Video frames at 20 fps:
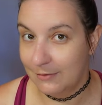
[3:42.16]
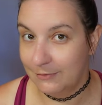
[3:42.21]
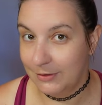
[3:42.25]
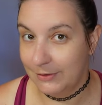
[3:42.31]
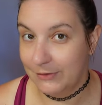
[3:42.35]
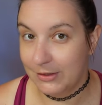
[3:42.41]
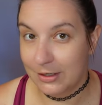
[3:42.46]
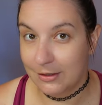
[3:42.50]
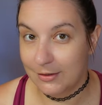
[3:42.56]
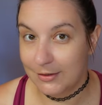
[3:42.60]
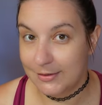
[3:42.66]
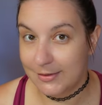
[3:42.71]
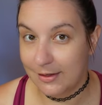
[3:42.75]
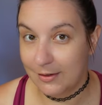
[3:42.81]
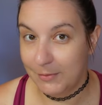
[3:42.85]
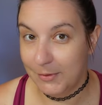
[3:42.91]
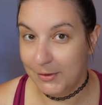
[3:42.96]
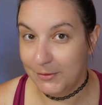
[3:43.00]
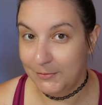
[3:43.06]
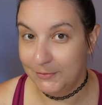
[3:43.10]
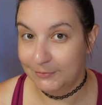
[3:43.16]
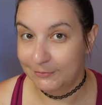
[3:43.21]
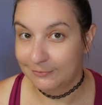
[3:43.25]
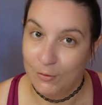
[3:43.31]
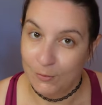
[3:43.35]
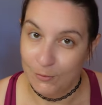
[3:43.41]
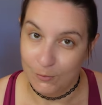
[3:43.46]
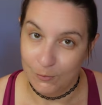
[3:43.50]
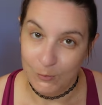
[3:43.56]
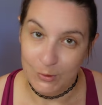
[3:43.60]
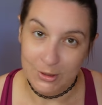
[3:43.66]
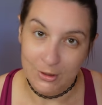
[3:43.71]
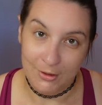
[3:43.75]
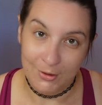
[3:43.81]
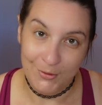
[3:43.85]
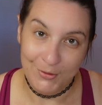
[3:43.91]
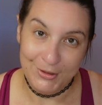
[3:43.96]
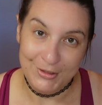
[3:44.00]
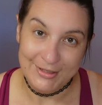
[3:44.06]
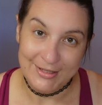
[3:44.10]
of living on a sailboat, we are
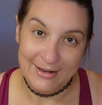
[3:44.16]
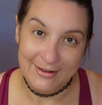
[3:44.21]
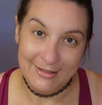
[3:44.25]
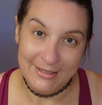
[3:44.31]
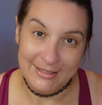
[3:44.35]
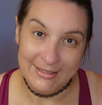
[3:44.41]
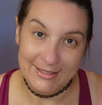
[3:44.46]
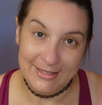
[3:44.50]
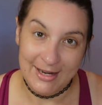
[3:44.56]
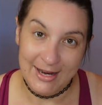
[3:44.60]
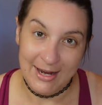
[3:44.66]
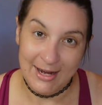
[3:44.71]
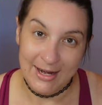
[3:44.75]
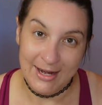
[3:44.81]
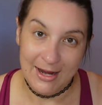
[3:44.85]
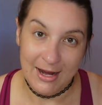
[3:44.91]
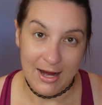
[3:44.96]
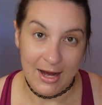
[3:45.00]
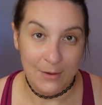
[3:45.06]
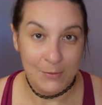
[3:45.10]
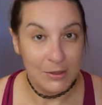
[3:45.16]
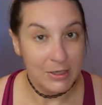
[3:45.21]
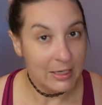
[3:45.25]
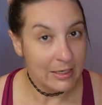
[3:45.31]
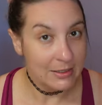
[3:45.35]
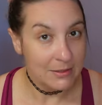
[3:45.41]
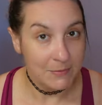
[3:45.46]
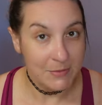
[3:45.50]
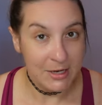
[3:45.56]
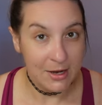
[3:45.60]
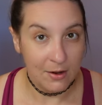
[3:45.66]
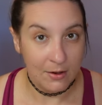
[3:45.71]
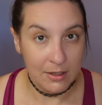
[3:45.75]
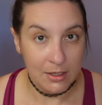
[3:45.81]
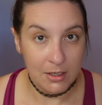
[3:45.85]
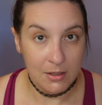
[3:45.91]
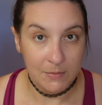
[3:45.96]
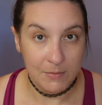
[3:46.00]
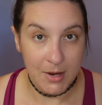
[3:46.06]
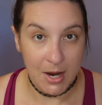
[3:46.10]
going sailing today, and we need to be out of
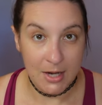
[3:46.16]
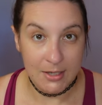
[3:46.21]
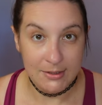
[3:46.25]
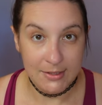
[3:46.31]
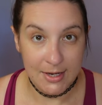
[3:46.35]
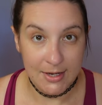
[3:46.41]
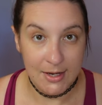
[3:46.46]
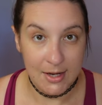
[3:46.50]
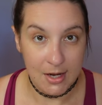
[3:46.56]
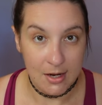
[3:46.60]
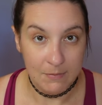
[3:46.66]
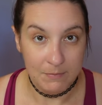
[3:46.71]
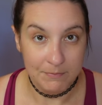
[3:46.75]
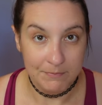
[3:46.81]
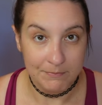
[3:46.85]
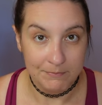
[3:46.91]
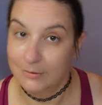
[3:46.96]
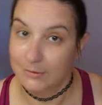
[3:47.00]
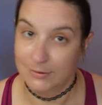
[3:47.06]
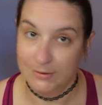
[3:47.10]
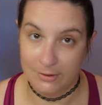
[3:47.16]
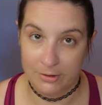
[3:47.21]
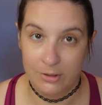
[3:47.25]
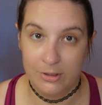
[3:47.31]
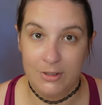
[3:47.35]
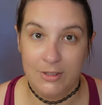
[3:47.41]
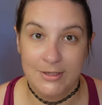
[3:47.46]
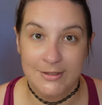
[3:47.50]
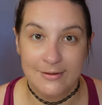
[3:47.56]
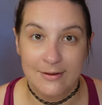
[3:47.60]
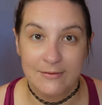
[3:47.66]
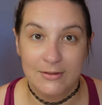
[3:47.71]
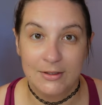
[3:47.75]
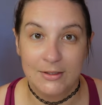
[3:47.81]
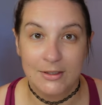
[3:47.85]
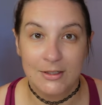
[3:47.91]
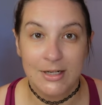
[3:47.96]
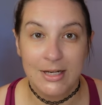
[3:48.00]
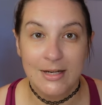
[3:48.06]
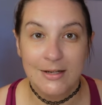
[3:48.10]
here by 10 a.m. It's currently
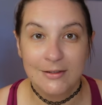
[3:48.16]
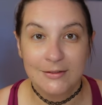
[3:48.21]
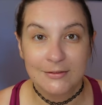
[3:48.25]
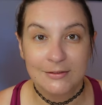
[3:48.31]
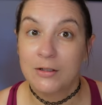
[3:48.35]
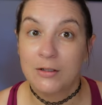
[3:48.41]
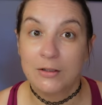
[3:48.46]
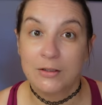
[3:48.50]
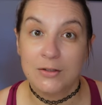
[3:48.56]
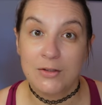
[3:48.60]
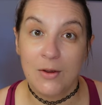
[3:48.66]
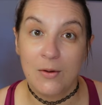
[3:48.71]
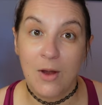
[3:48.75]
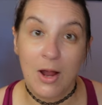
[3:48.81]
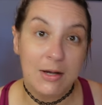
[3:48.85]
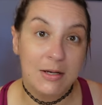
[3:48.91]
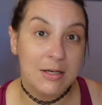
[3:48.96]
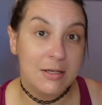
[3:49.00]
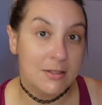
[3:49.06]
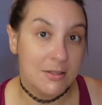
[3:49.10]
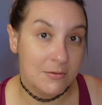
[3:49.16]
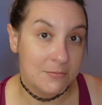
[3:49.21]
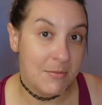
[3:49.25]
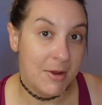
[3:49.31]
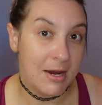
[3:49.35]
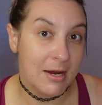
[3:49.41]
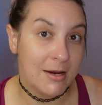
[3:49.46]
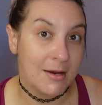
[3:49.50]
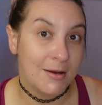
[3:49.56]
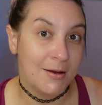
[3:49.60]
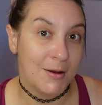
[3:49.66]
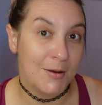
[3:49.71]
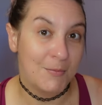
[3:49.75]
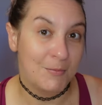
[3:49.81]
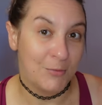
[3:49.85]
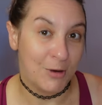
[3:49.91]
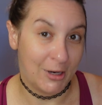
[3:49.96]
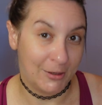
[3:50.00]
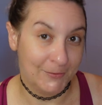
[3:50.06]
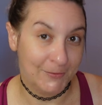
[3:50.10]
7:30, so I need to make
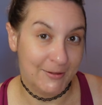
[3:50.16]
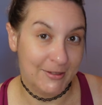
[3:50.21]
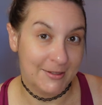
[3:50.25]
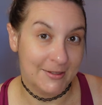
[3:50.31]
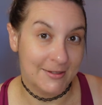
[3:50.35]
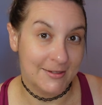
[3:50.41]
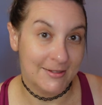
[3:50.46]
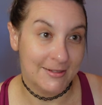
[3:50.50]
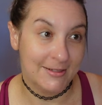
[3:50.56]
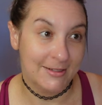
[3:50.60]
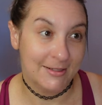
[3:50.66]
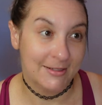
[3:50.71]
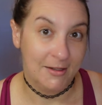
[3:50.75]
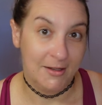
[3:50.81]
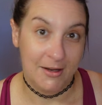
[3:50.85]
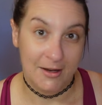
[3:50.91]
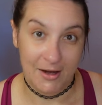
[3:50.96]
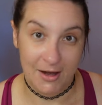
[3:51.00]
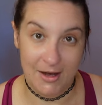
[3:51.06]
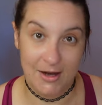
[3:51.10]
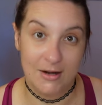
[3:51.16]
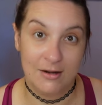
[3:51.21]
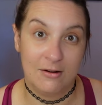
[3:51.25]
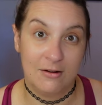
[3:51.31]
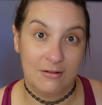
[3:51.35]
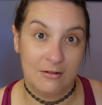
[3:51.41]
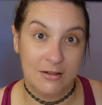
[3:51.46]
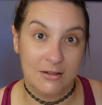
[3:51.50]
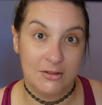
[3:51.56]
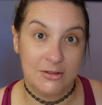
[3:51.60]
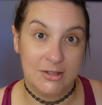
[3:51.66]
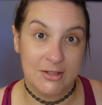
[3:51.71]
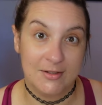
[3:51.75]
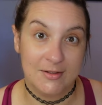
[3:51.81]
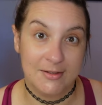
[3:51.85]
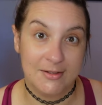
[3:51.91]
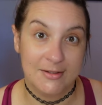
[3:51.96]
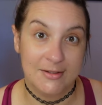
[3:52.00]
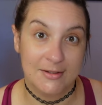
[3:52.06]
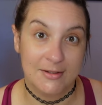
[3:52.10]
breakfast and our
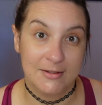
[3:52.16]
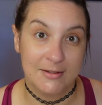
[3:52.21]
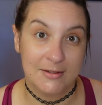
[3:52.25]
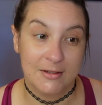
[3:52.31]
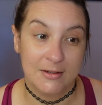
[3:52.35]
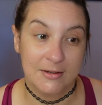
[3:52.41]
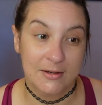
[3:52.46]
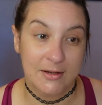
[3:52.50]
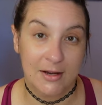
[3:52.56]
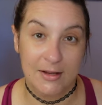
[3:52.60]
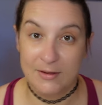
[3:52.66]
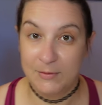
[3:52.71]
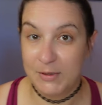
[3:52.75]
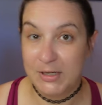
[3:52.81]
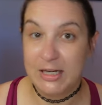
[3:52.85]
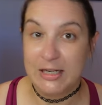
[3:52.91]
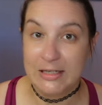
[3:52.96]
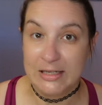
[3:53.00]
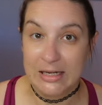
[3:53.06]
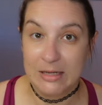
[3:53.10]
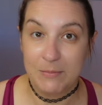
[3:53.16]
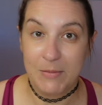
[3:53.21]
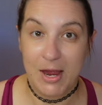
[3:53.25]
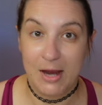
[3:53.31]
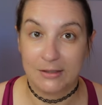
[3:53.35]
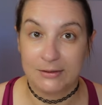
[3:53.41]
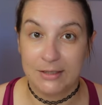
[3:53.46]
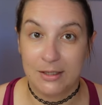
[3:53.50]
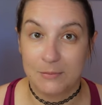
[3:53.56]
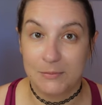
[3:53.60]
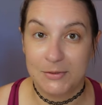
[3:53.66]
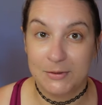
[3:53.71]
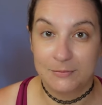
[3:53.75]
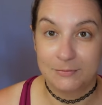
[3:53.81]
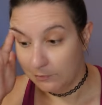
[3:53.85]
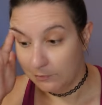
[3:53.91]
lunches, and then we need to get packed up.